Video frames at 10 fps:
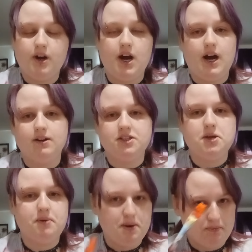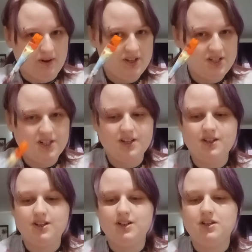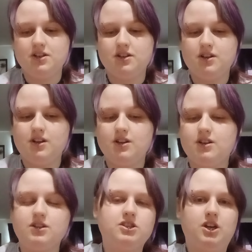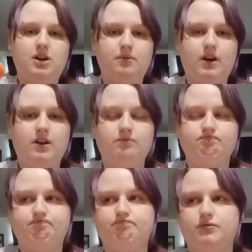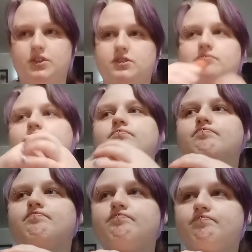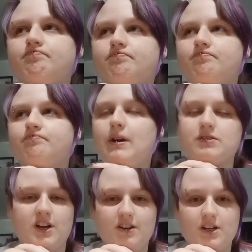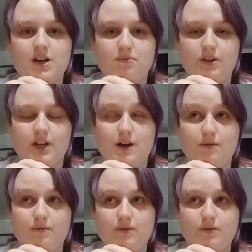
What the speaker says: obviously a paintbrush, some, what is it? I'm sorry, I